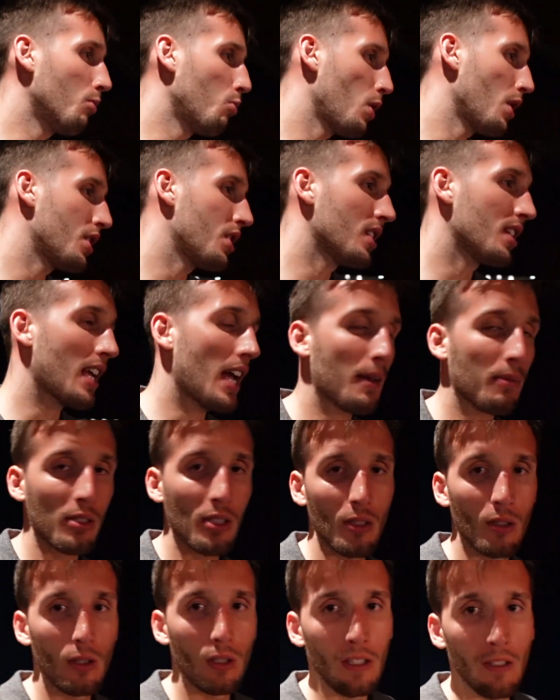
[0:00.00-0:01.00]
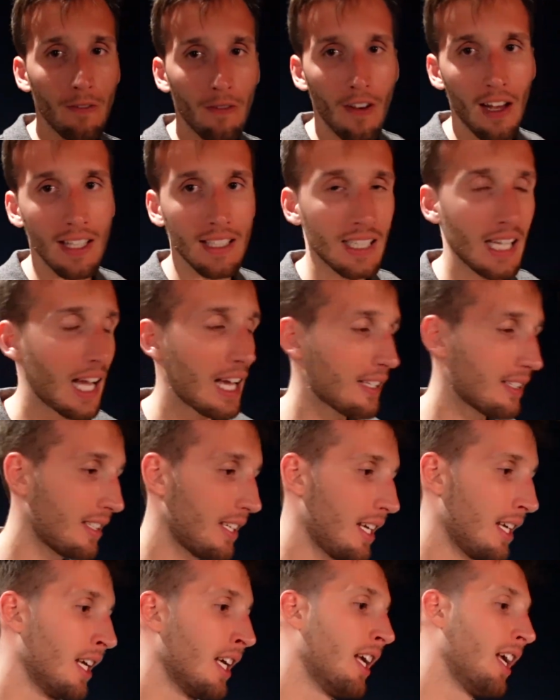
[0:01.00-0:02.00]
which is absolutely
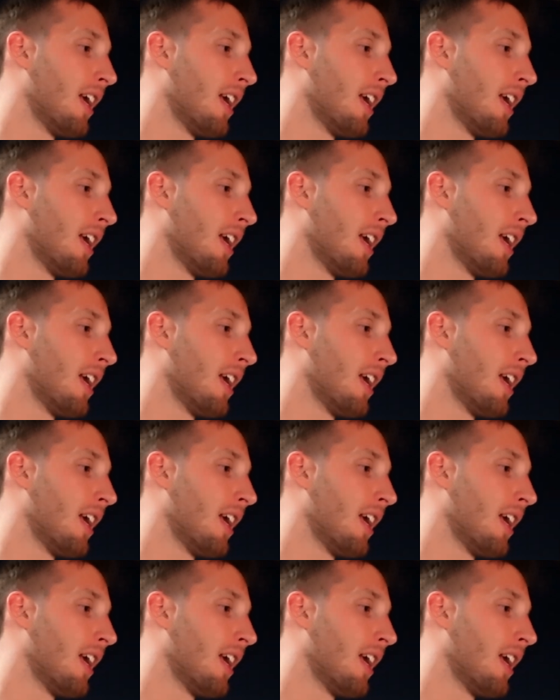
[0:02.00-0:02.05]
fantastic.